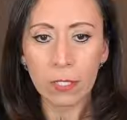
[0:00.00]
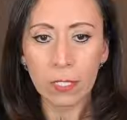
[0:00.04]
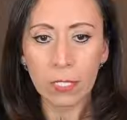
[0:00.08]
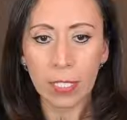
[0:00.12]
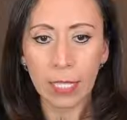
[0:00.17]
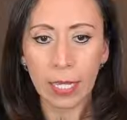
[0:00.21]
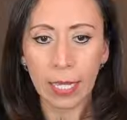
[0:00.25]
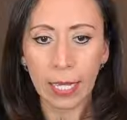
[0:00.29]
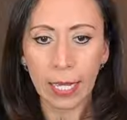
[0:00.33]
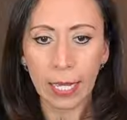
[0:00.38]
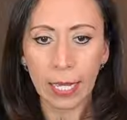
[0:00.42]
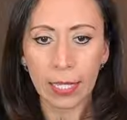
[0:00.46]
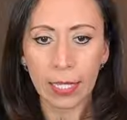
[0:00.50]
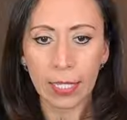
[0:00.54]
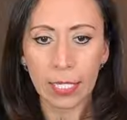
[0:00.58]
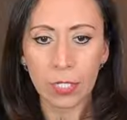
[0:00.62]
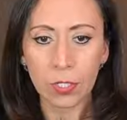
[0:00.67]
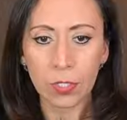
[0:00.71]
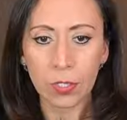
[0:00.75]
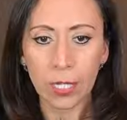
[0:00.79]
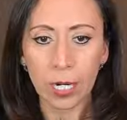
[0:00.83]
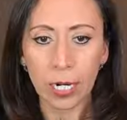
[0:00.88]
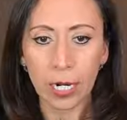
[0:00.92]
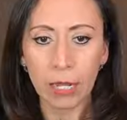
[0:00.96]
the
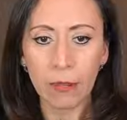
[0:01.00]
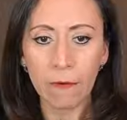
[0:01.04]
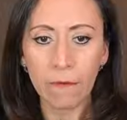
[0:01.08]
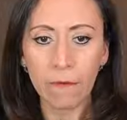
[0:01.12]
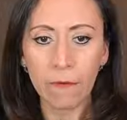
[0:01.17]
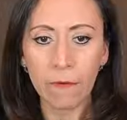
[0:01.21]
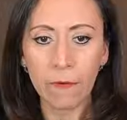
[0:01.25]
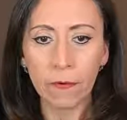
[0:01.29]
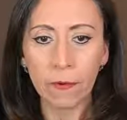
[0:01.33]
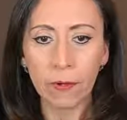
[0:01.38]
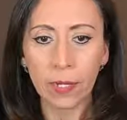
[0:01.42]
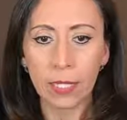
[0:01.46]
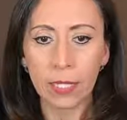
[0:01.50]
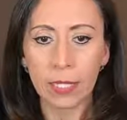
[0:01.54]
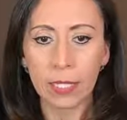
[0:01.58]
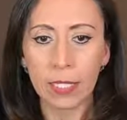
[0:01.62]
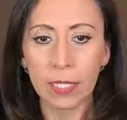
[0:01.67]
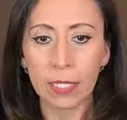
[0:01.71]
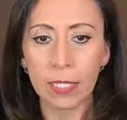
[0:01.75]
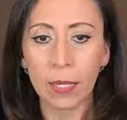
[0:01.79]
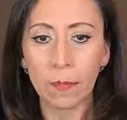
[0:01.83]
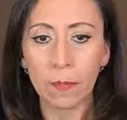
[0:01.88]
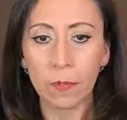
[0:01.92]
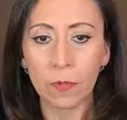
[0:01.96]
additional info and the
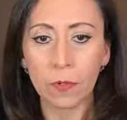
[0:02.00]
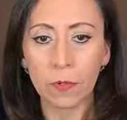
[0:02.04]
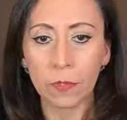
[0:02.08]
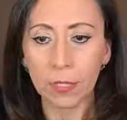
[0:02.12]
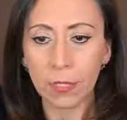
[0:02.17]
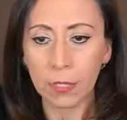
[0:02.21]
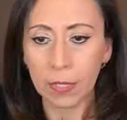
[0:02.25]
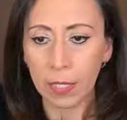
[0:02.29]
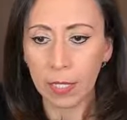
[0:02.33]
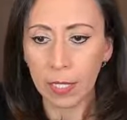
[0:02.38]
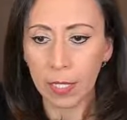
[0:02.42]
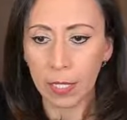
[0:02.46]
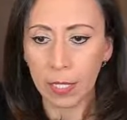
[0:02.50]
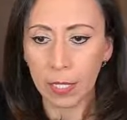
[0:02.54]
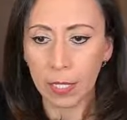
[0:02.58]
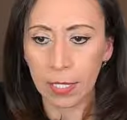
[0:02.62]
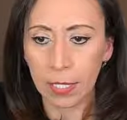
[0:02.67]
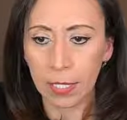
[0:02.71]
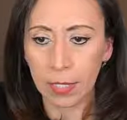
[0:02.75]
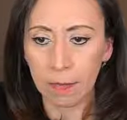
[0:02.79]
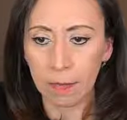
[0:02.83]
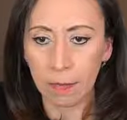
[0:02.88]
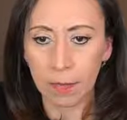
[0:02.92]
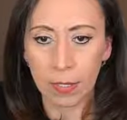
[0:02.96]
demo
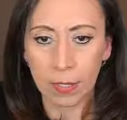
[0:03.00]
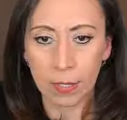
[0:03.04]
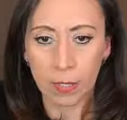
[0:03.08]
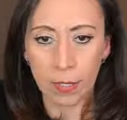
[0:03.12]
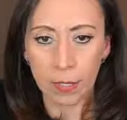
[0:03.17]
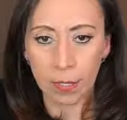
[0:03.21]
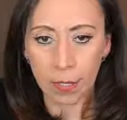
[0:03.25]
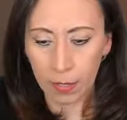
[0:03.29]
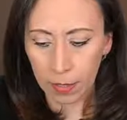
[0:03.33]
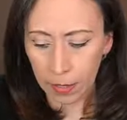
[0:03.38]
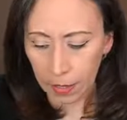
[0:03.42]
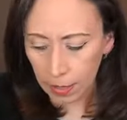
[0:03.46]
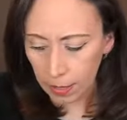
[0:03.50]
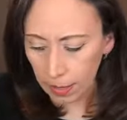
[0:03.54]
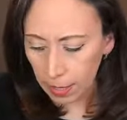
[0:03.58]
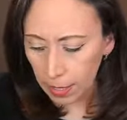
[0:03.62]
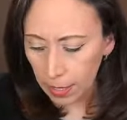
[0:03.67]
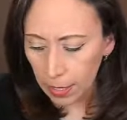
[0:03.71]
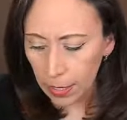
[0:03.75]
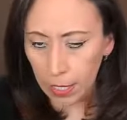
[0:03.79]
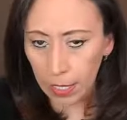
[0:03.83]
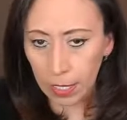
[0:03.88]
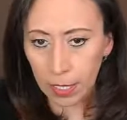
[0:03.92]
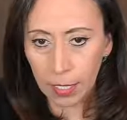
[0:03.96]
December
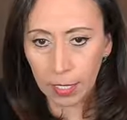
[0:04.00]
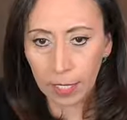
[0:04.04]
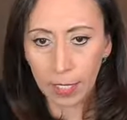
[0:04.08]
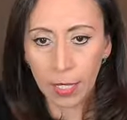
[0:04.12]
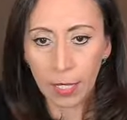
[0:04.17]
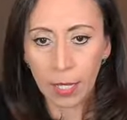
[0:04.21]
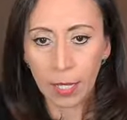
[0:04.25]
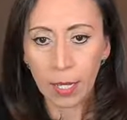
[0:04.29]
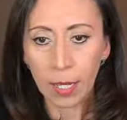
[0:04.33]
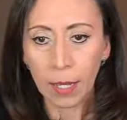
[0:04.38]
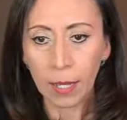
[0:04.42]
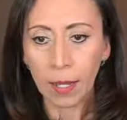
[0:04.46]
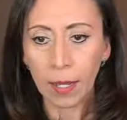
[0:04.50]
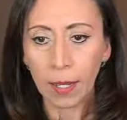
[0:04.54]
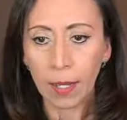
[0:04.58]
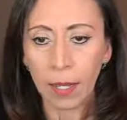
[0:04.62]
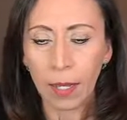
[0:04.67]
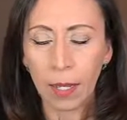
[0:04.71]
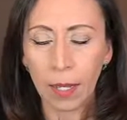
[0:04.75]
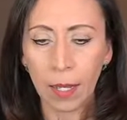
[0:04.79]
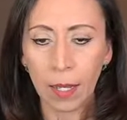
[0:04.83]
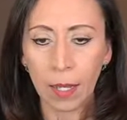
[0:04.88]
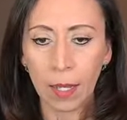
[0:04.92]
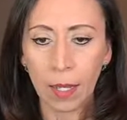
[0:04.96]
30th.
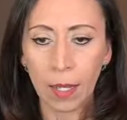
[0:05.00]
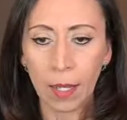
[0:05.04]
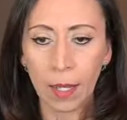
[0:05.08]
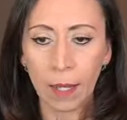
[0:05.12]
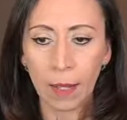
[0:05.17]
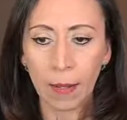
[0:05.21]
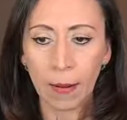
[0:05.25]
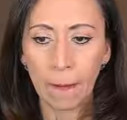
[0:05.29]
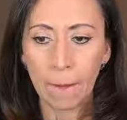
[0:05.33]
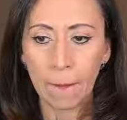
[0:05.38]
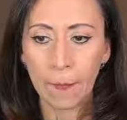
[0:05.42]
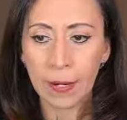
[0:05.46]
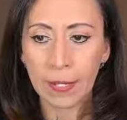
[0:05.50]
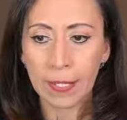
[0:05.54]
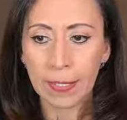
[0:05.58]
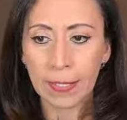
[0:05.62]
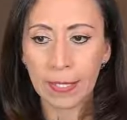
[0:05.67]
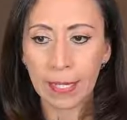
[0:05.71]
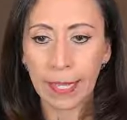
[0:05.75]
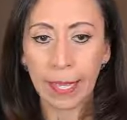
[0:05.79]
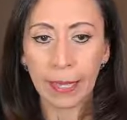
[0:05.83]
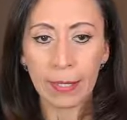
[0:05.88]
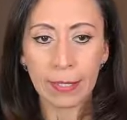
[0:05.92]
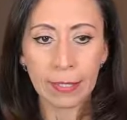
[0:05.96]

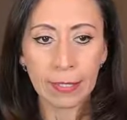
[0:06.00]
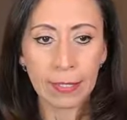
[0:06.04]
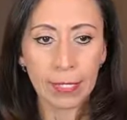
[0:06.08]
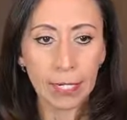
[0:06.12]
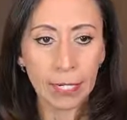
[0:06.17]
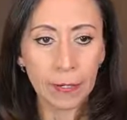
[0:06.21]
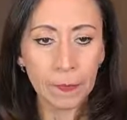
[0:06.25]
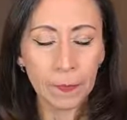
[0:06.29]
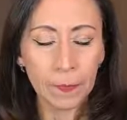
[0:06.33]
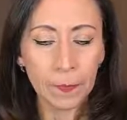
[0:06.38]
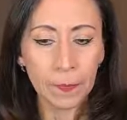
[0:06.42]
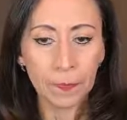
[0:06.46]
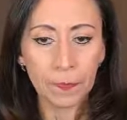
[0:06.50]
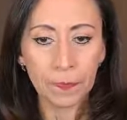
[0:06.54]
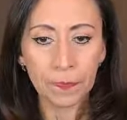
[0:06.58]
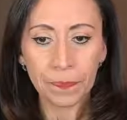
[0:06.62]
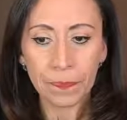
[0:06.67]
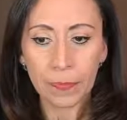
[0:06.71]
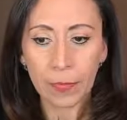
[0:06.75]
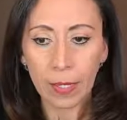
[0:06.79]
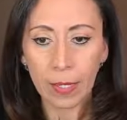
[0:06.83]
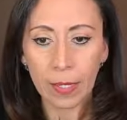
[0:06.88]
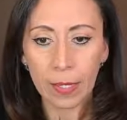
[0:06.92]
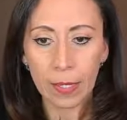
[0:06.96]
Press enter.
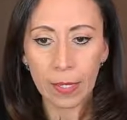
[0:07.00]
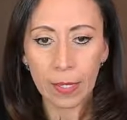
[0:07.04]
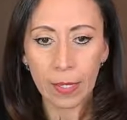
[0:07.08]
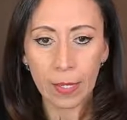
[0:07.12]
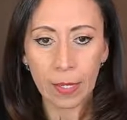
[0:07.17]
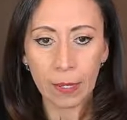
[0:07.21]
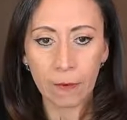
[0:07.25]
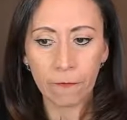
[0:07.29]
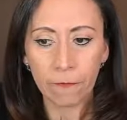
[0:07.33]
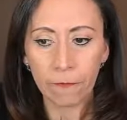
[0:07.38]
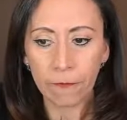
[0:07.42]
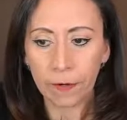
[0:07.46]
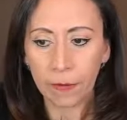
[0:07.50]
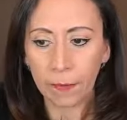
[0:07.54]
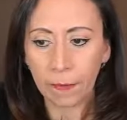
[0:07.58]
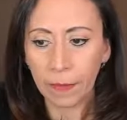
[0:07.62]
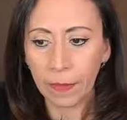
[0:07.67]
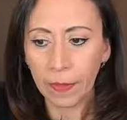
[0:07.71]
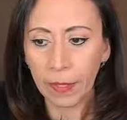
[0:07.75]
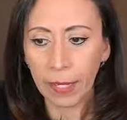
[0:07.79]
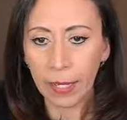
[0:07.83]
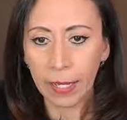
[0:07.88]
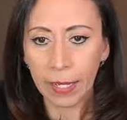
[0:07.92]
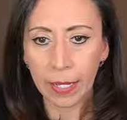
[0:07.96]
And from
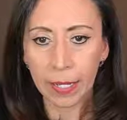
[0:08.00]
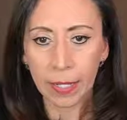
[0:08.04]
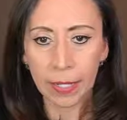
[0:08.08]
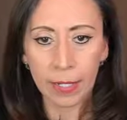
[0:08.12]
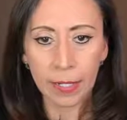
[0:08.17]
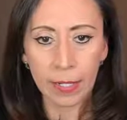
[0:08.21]
there,